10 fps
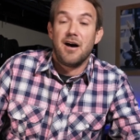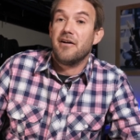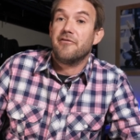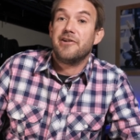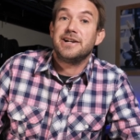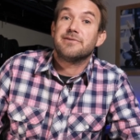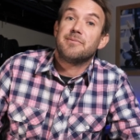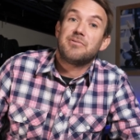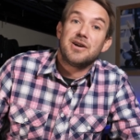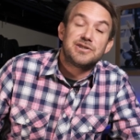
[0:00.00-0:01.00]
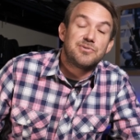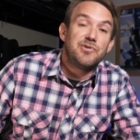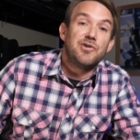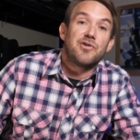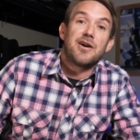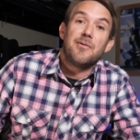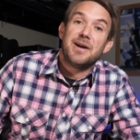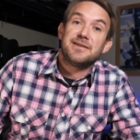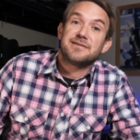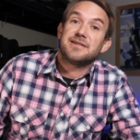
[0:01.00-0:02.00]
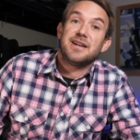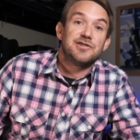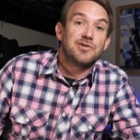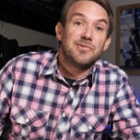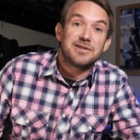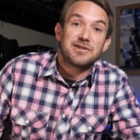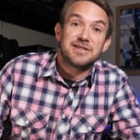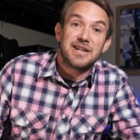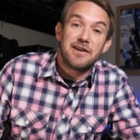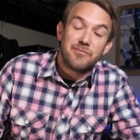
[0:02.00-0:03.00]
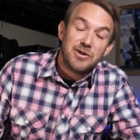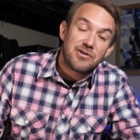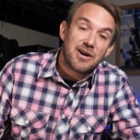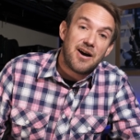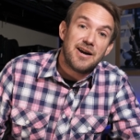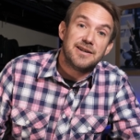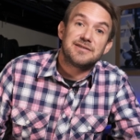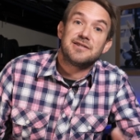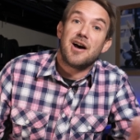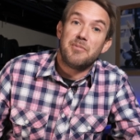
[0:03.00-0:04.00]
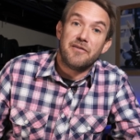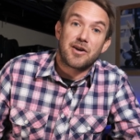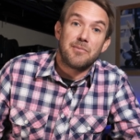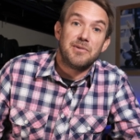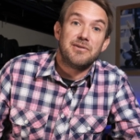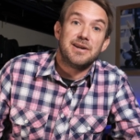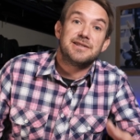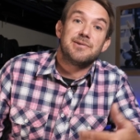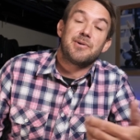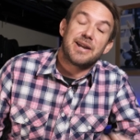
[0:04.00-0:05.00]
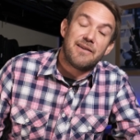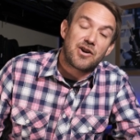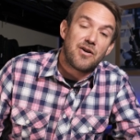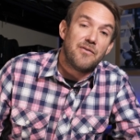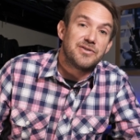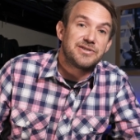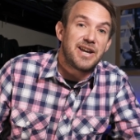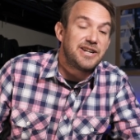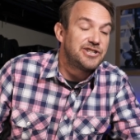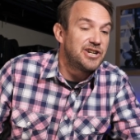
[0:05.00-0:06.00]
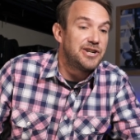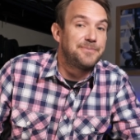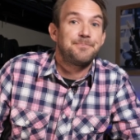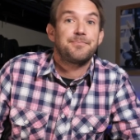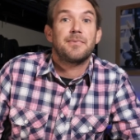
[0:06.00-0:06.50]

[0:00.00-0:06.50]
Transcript: I read and reply to all your comments, and it's always good to hear from you guys. Start a bit of a community so we can have a conversation.